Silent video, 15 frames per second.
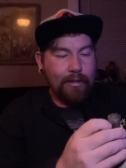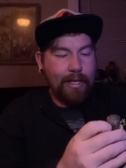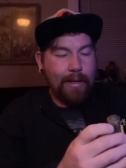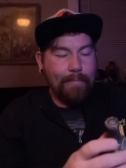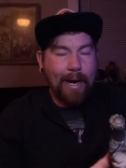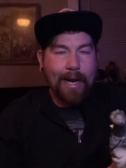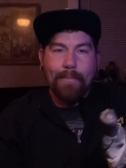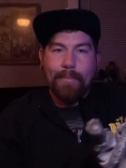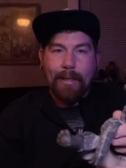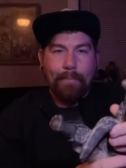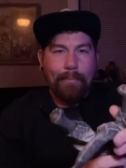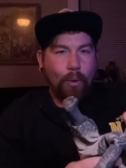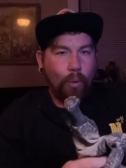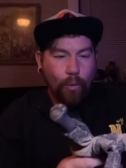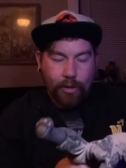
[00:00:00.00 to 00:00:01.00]
It might
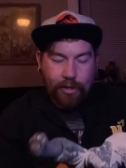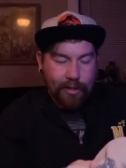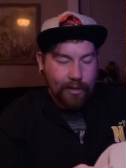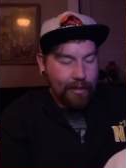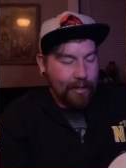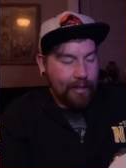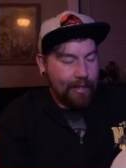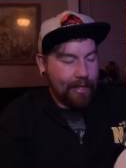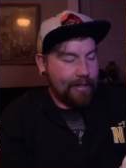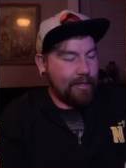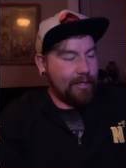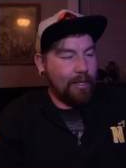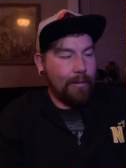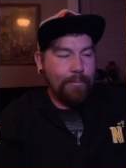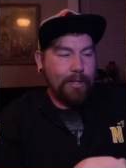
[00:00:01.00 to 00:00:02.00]
be porcelain. It's
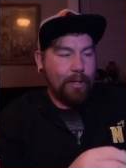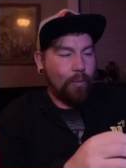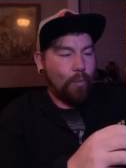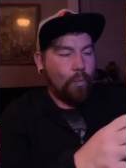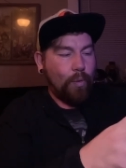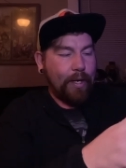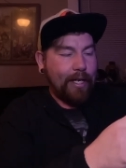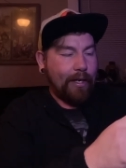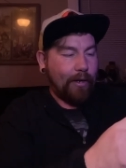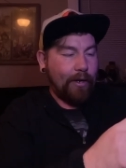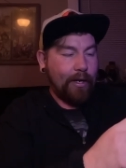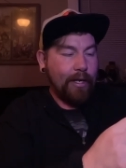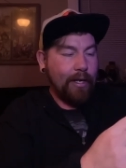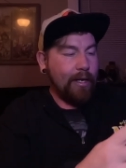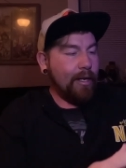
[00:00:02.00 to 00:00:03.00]
something
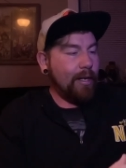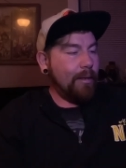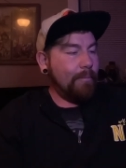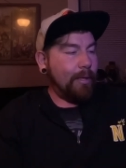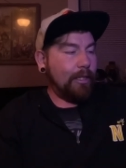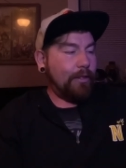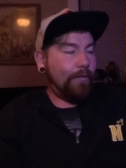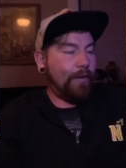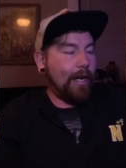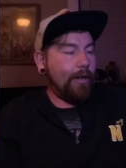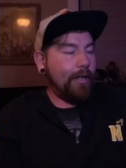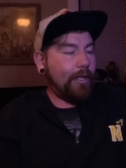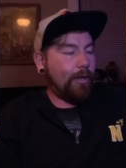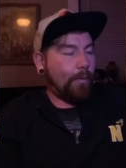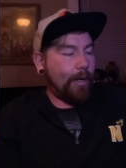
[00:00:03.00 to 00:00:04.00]
weird. But it's
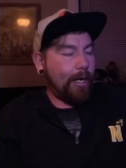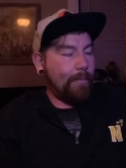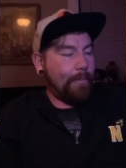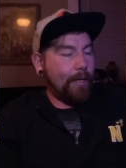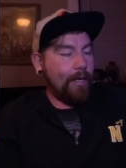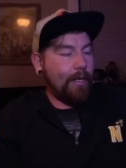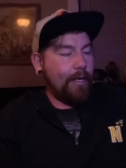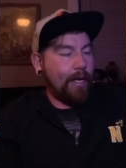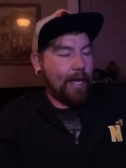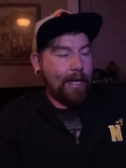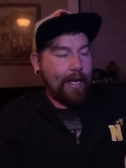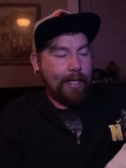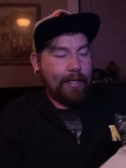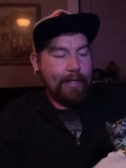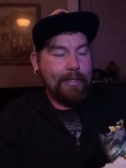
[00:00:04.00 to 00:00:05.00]
very creepy,
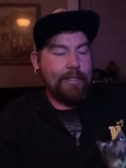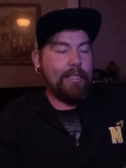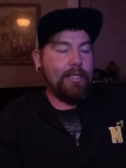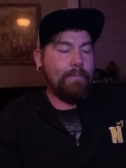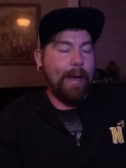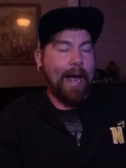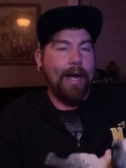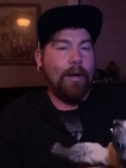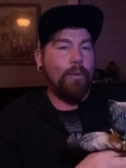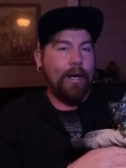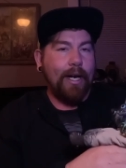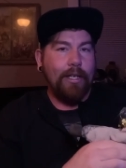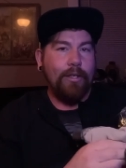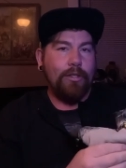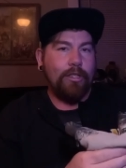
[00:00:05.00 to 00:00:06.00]
and this is back when
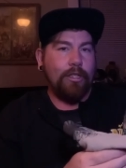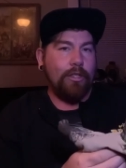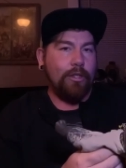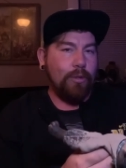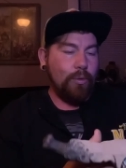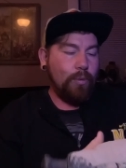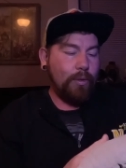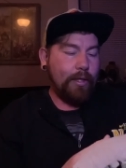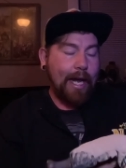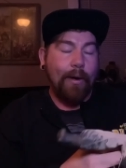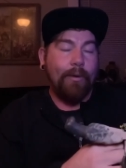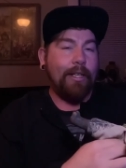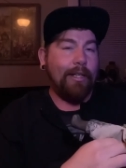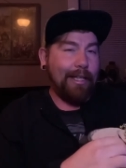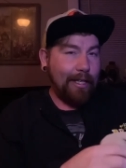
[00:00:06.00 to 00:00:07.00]
I used to do
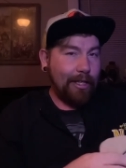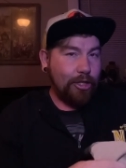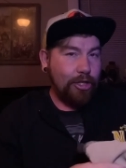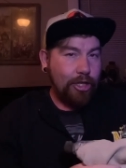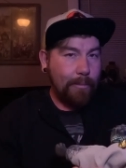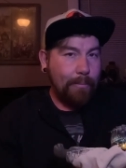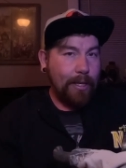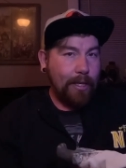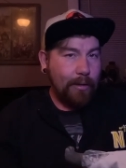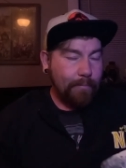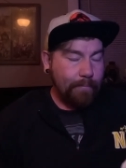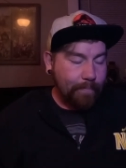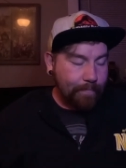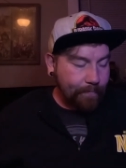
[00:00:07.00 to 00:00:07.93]
calculated shipping.